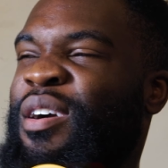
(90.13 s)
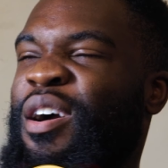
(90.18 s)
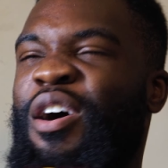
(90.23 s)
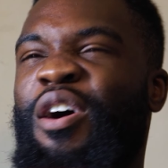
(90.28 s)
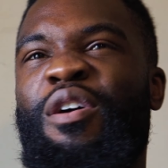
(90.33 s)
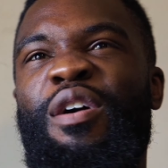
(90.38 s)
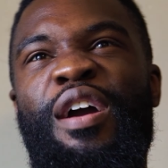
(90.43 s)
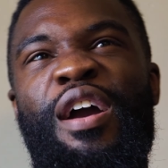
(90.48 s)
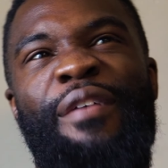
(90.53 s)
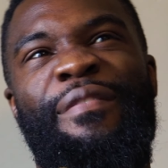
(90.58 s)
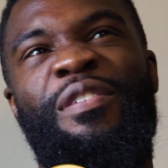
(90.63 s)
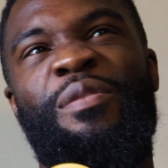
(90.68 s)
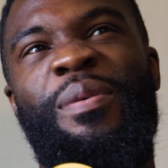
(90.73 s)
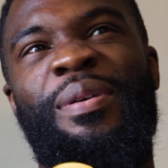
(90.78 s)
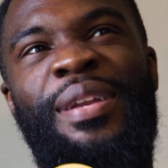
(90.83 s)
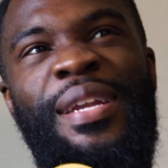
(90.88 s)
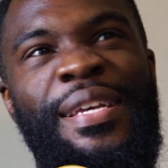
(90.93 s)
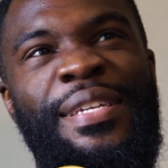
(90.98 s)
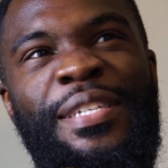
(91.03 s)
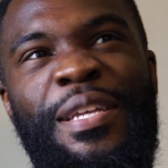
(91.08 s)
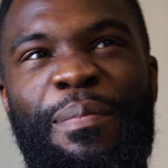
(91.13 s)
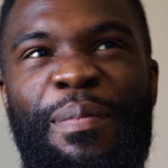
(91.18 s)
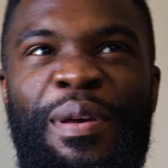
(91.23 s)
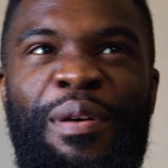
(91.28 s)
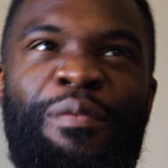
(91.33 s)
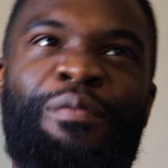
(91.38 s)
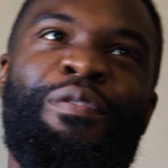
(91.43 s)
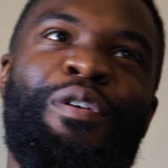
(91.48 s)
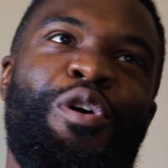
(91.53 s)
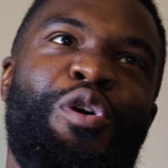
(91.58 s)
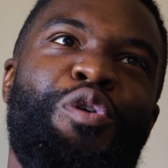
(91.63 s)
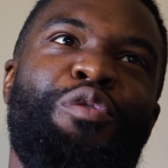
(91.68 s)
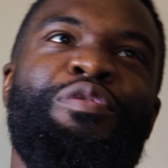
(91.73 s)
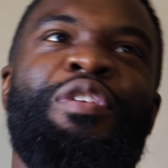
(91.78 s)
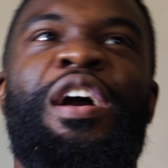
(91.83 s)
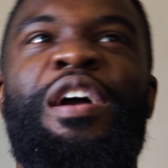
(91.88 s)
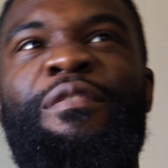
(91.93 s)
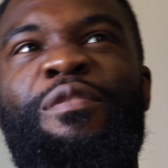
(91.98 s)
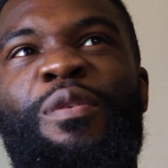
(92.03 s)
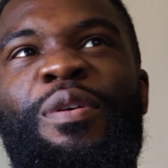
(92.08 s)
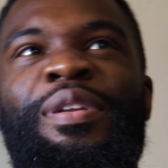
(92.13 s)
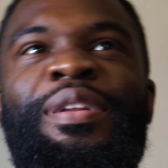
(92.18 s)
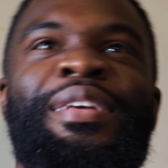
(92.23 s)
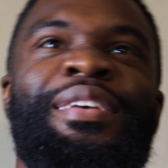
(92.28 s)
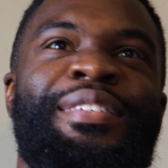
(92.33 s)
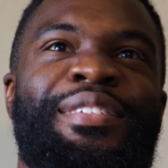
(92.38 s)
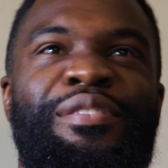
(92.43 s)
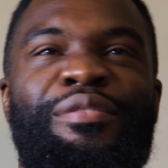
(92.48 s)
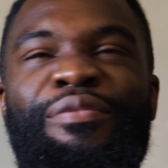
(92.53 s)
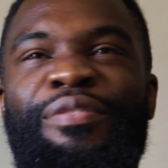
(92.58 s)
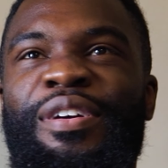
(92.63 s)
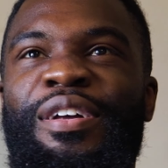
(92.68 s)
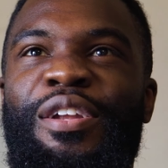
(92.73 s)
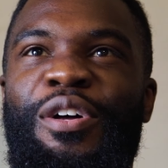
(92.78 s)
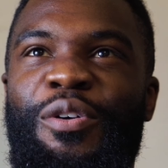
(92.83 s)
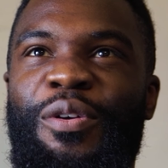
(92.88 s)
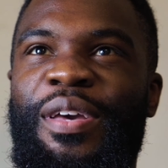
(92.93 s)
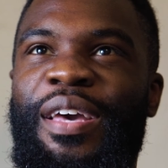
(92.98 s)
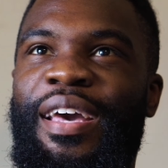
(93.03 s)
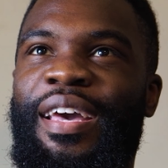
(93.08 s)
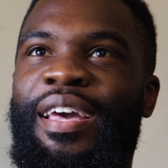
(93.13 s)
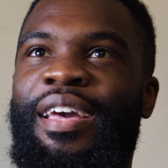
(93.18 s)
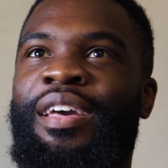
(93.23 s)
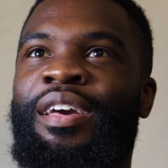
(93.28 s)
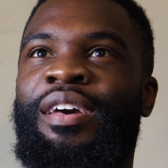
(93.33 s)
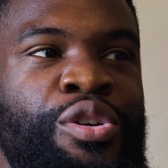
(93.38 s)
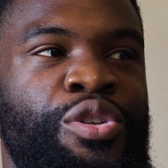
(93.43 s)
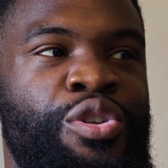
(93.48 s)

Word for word: oh, everyone needs to be involved. Everyone needs to feel okay.